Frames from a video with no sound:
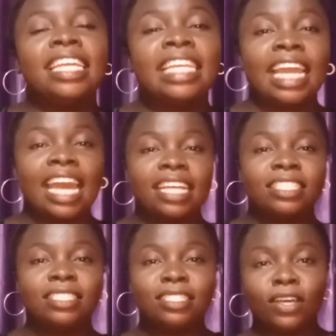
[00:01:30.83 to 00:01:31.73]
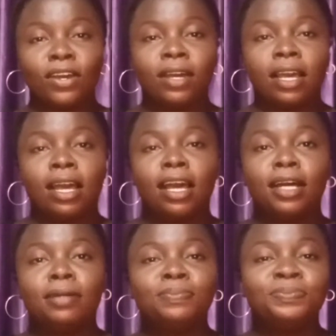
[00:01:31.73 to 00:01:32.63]
yeah so
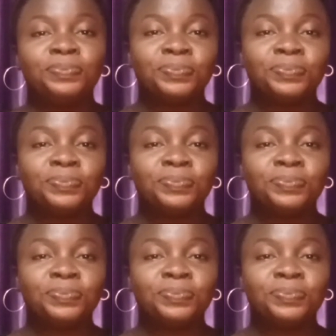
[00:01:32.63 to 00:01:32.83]
um